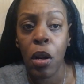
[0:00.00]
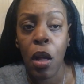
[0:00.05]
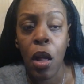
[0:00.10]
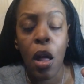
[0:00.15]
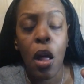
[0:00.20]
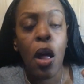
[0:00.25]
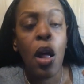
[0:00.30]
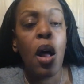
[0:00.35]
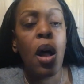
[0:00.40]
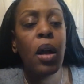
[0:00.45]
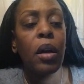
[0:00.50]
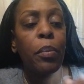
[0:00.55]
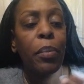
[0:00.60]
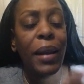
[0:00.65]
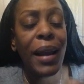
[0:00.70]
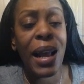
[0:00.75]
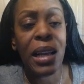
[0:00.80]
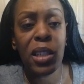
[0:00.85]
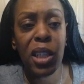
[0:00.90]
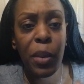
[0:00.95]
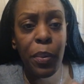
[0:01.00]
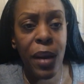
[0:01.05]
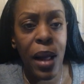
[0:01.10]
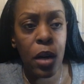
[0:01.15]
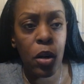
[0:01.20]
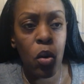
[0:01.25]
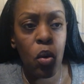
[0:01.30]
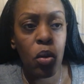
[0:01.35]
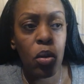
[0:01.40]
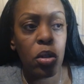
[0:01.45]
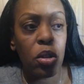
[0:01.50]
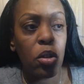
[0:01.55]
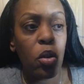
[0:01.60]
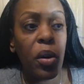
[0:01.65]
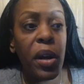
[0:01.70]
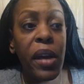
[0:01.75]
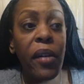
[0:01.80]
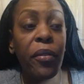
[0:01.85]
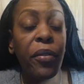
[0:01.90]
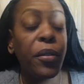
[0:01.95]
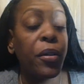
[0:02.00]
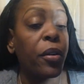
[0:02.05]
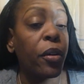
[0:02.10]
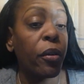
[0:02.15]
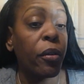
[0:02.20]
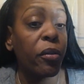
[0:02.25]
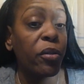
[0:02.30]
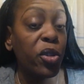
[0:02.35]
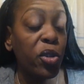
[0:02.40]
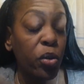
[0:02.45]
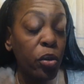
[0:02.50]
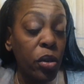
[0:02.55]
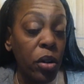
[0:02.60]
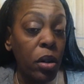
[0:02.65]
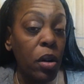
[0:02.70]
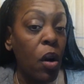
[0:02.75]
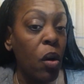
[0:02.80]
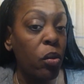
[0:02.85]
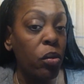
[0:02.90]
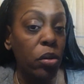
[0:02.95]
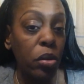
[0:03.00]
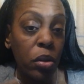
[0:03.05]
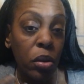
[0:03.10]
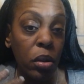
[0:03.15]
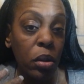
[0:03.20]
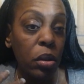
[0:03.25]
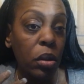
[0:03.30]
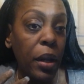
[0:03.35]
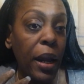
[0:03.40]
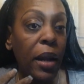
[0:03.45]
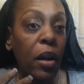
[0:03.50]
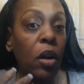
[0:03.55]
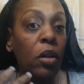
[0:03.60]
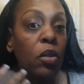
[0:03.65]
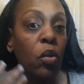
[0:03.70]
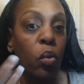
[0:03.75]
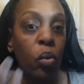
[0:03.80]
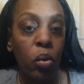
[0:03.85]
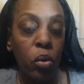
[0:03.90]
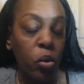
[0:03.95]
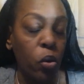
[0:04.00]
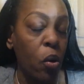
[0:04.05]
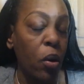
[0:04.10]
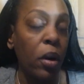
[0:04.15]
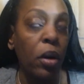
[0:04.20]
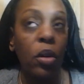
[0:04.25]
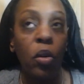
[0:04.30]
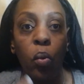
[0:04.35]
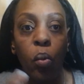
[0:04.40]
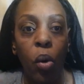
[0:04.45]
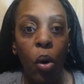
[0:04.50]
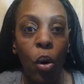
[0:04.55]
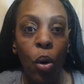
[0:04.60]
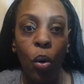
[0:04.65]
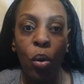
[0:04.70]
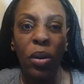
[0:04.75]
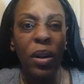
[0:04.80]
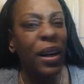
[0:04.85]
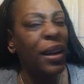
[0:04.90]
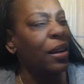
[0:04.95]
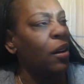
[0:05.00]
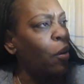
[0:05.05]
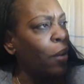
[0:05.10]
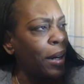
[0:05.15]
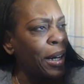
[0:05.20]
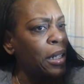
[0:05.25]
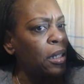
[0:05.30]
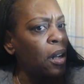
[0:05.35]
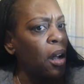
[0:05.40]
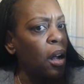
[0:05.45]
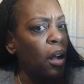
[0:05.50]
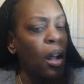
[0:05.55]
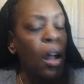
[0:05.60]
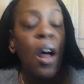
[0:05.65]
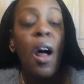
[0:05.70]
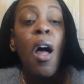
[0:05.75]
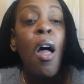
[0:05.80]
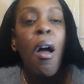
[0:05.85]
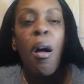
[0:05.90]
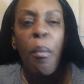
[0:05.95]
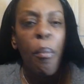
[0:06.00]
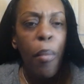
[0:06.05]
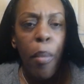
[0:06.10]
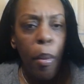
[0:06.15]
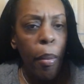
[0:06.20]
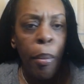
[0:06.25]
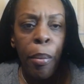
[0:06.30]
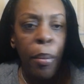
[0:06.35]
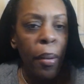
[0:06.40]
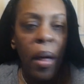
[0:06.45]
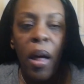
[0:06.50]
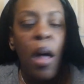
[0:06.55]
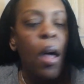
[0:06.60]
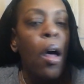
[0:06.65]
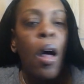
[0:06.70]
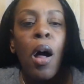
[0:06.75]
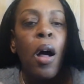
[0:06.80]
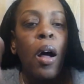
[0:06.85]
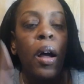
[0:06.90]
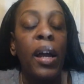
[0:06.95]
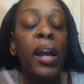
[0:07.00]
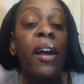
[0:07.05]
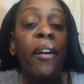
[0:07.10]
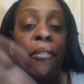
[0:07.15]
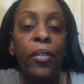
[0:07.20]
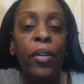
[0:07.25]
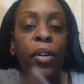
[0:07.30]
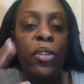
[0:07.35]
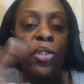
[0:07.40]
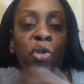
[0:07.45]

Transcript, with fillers: plastic bottle so if you're you know like on a going on the road no we're gonna talk if you're driving